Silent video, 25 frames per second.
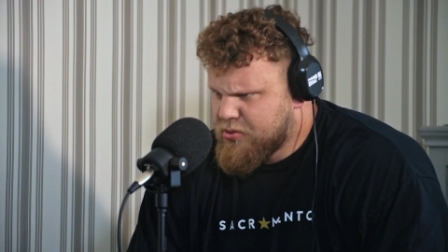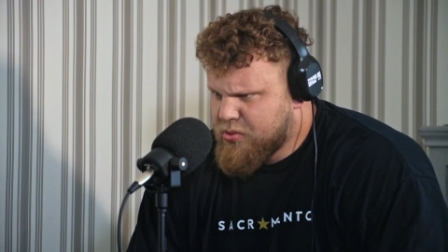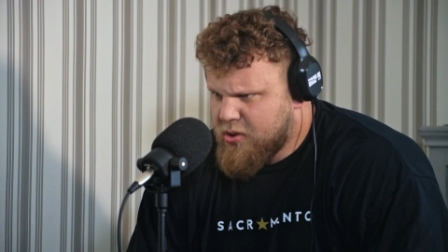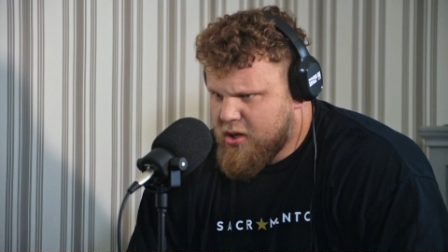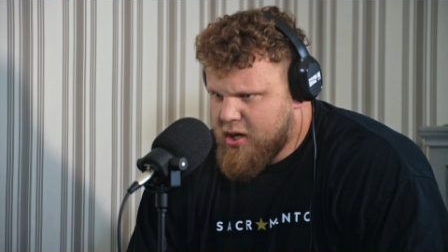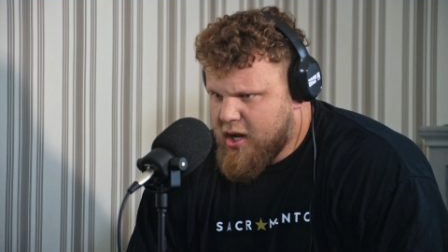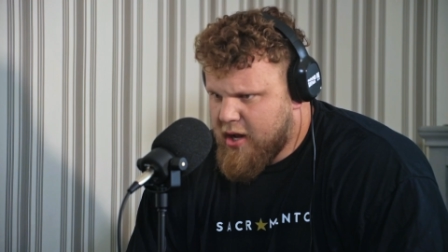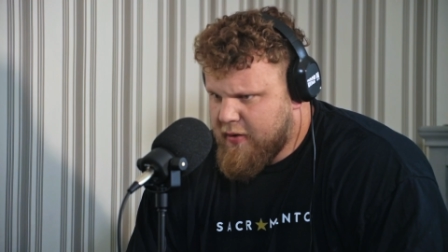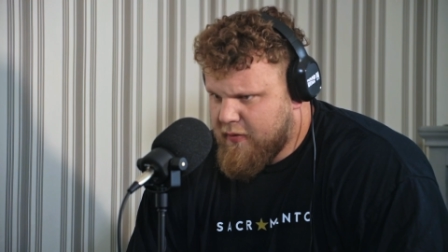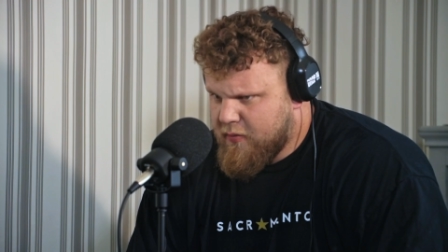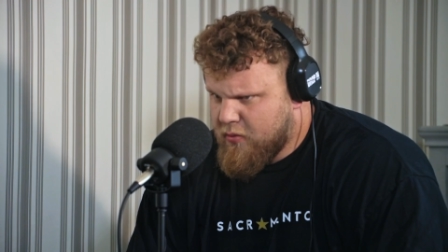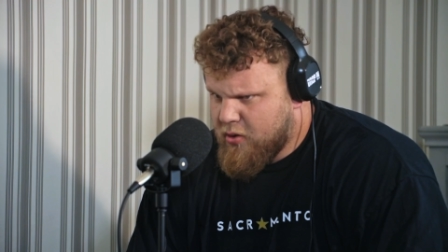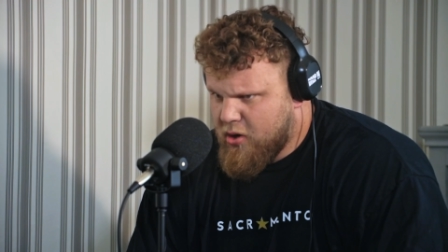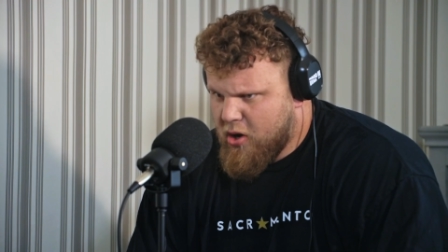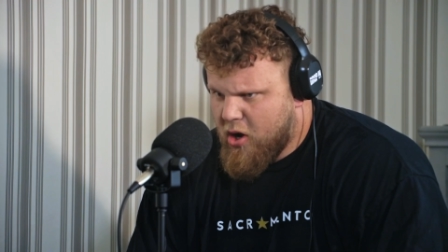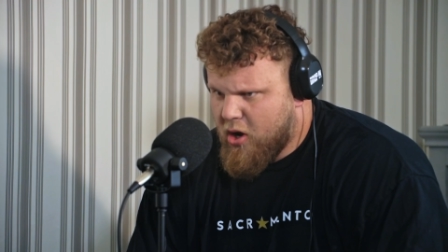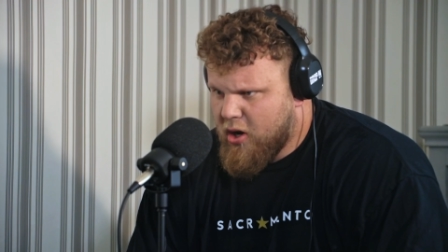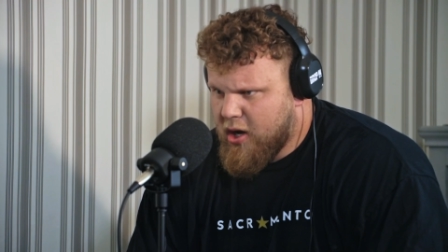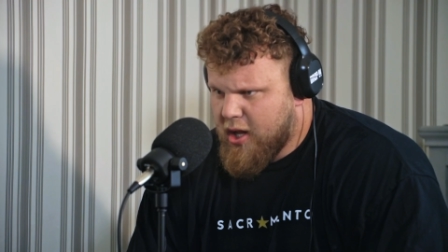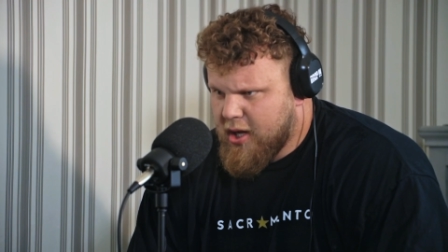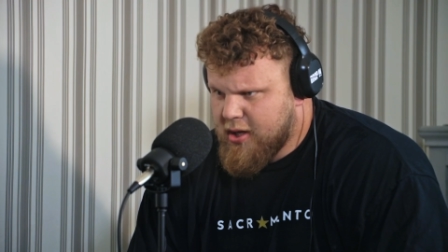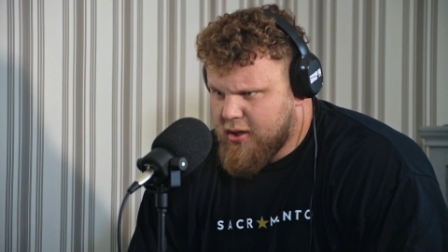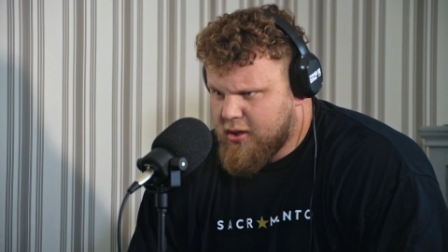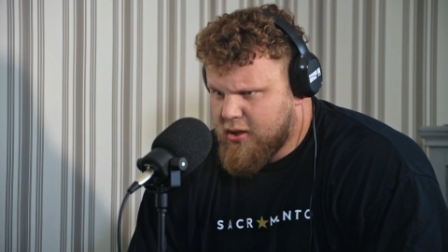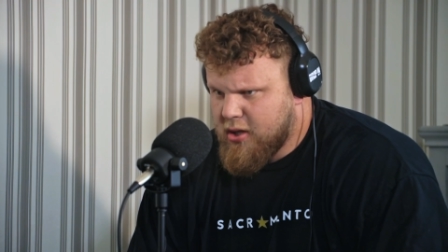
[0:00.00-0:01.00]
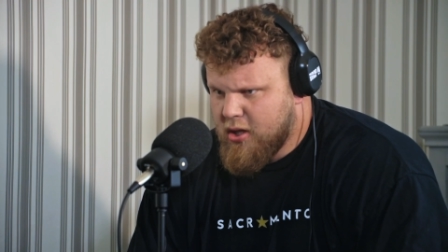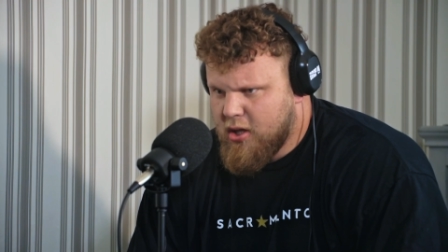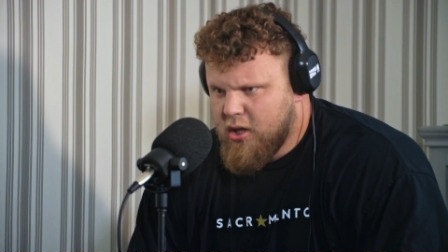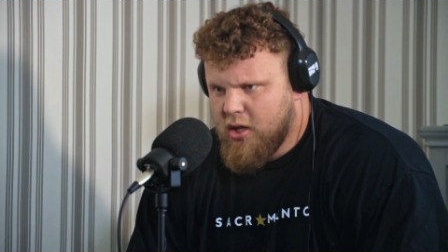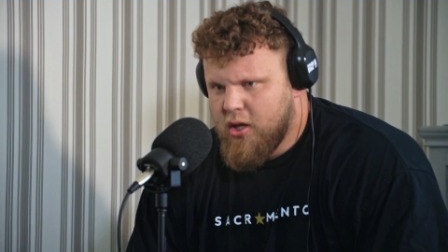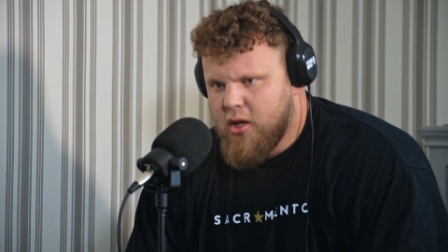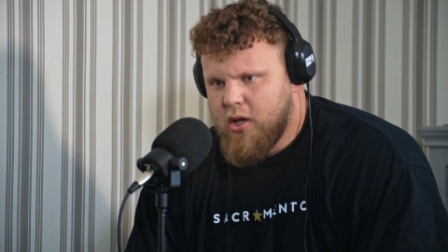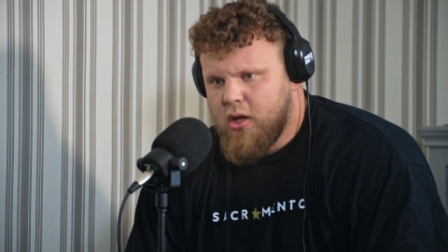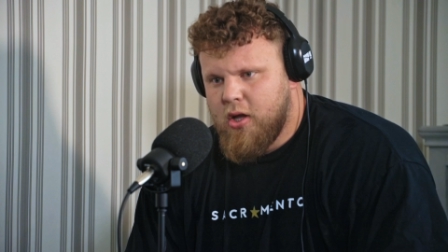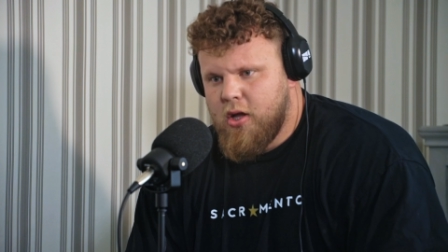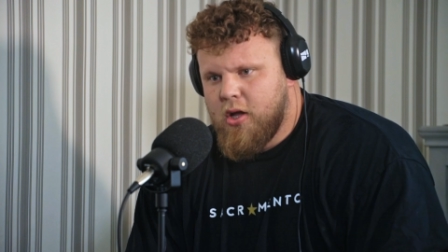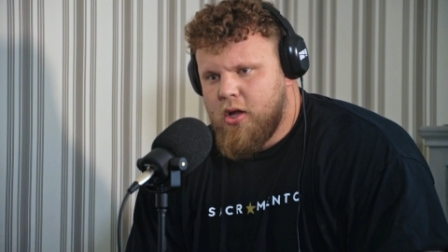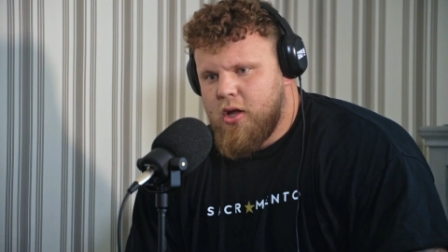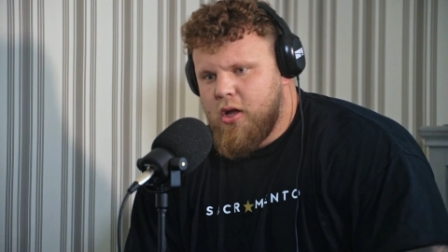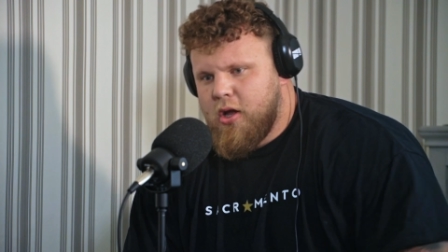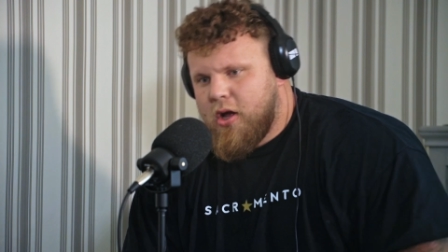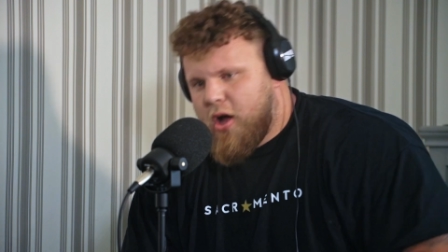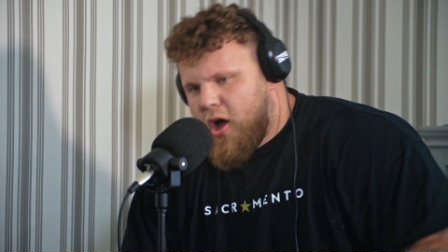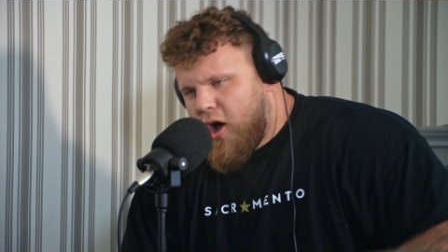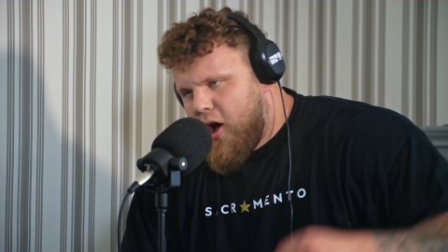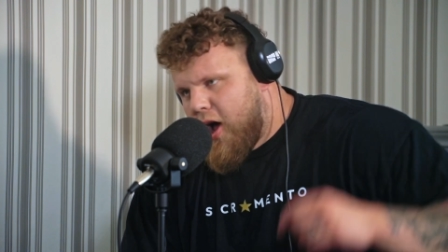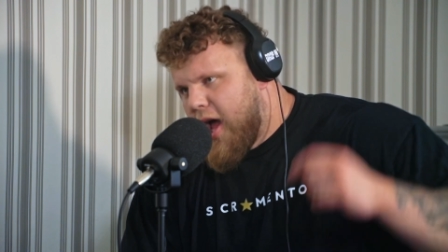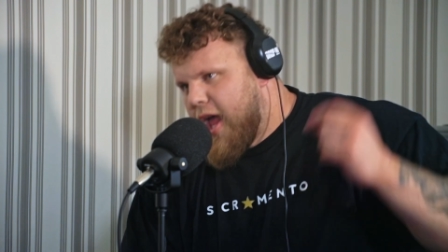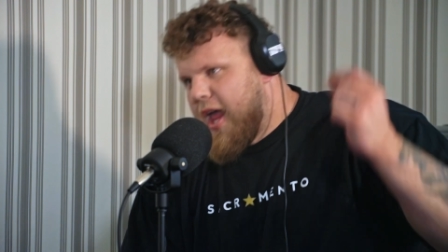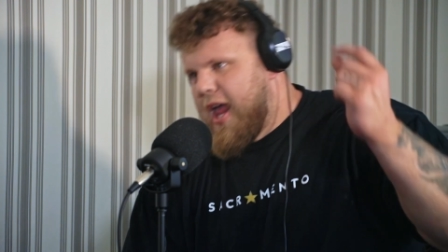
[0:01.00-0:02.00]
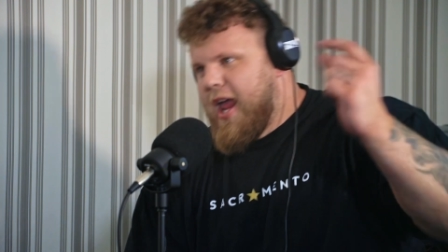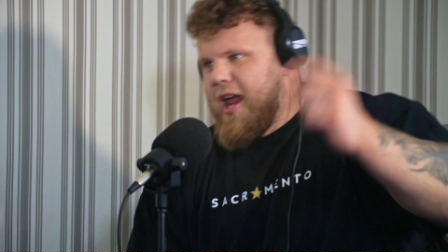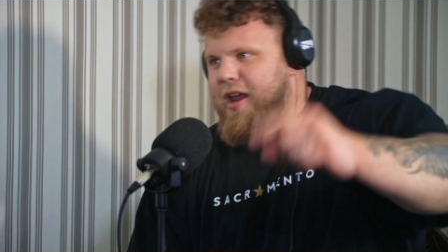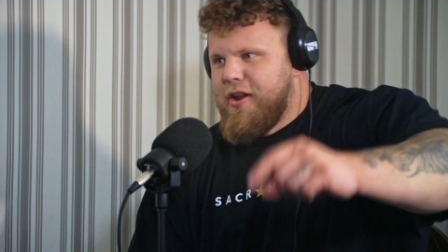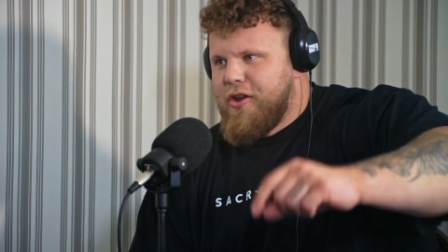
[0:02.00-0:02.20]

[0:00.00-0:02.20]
we're not like, I